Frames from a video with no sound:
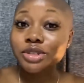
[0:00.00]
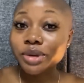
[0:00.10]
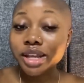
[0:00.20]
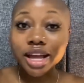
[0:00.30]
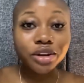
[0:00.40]

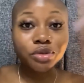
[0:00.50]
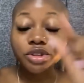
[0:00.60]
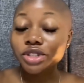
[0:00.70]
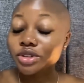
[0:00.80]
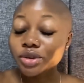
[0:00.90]
Twitter, I don't know
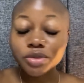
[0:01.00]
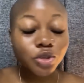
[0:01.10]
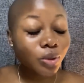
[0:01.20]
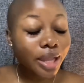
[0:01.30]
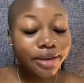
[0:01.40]
what you're doing with
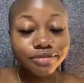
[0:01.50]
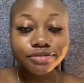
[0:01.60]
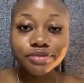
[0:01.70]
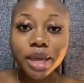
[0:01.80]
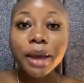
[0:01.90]
your life.